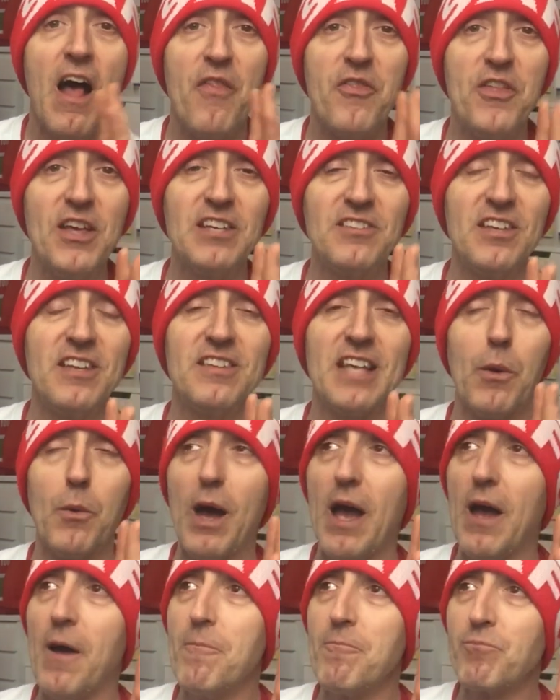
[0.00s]
This is
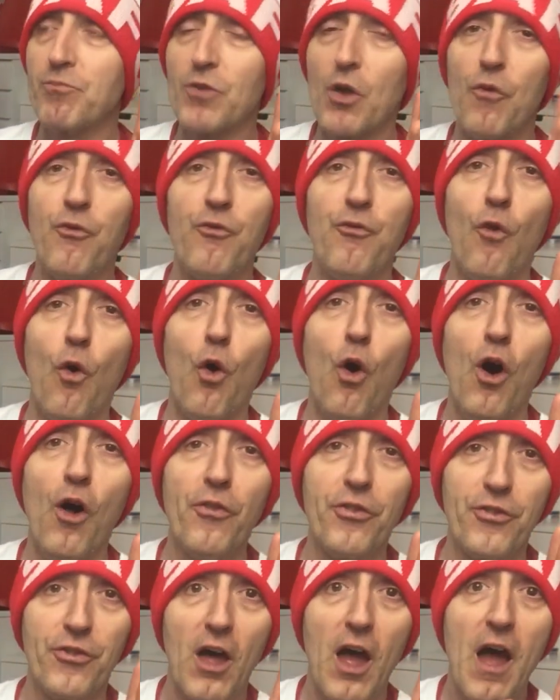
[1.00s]
our
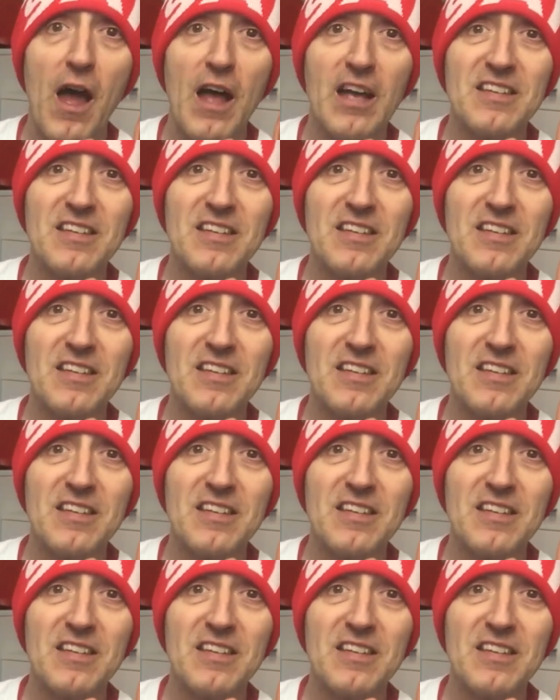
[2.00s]
fourth